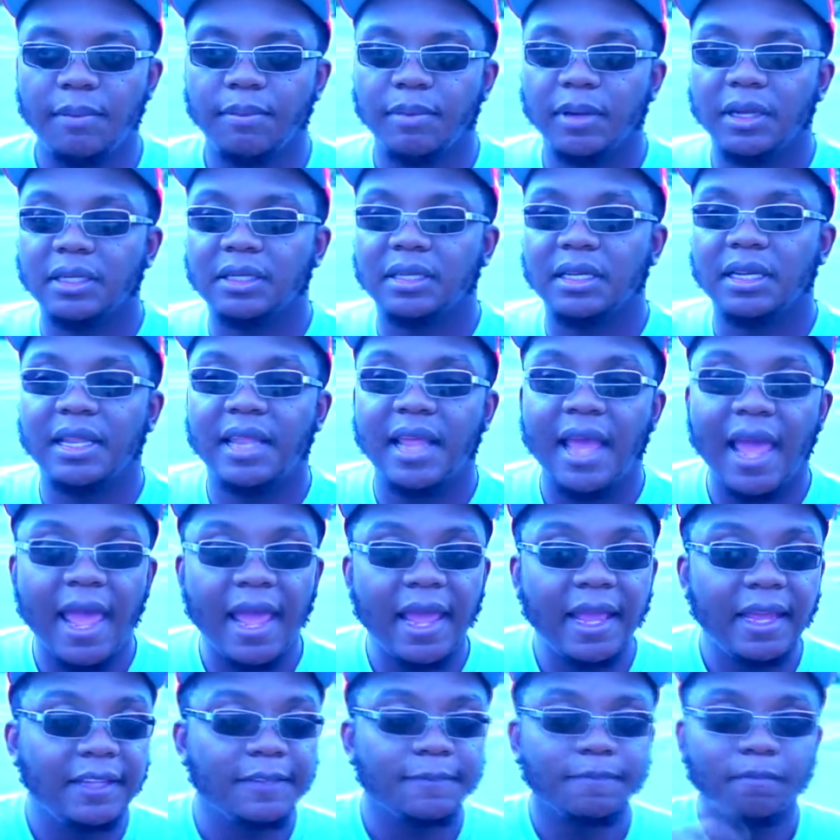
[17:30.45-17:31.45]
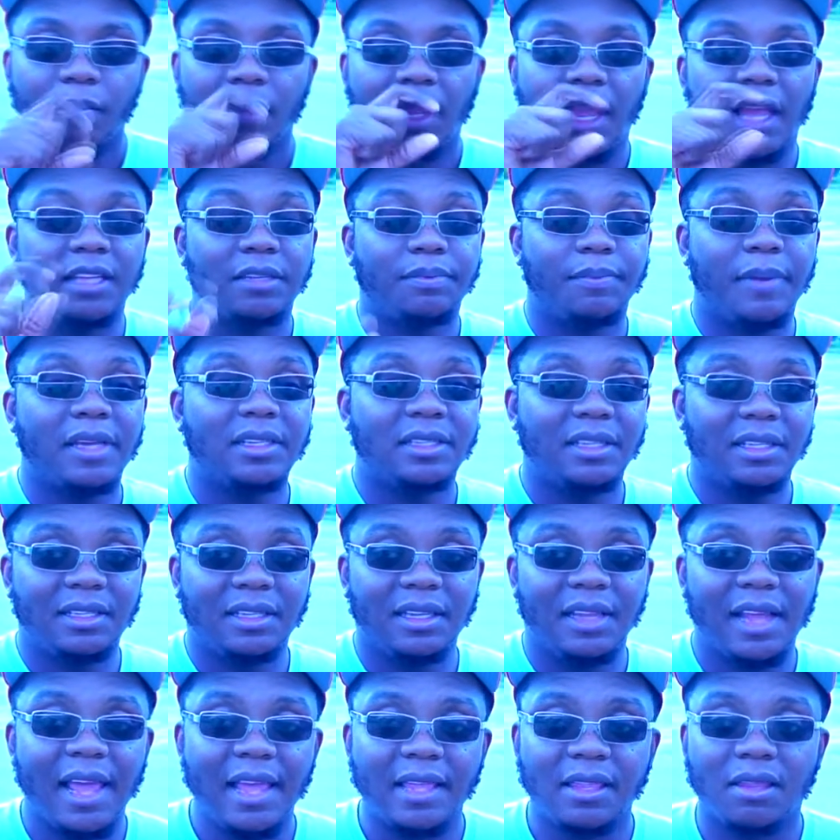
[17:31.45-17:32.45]
but today, especially
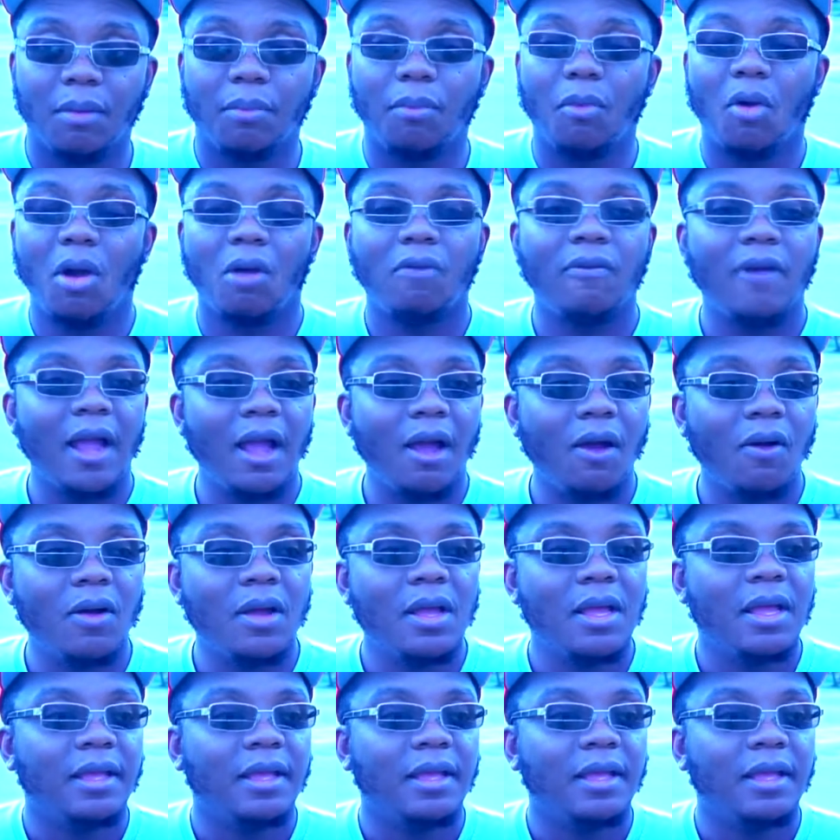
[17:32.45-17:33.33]
today, the Marowak,